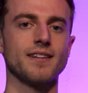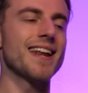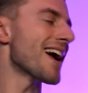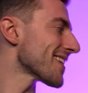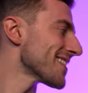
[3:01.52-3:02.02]

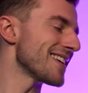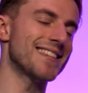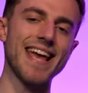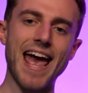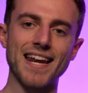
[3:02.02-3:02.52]
Next is
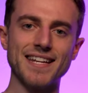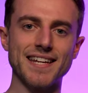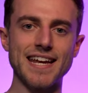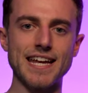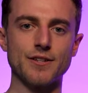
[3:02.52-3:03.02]
the L E
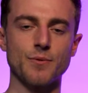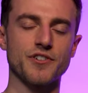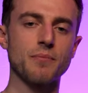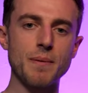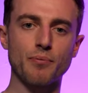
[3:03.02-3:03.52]
Ds,
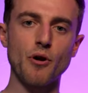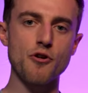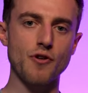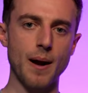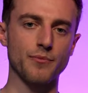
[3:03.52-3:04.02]
which can be
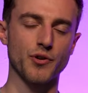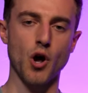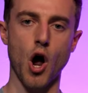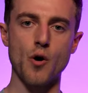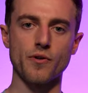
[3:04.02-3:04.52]
programmed to
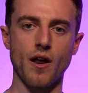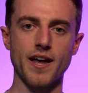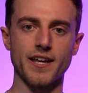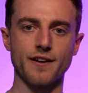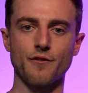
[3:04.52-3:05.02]
your own
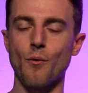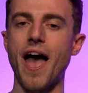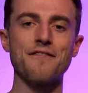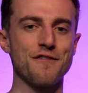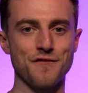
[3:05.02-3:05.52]
liking for
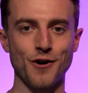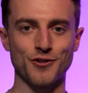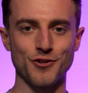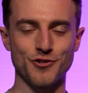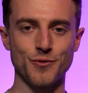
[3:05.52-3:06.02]
whatever
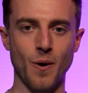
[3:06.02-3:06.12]
functions you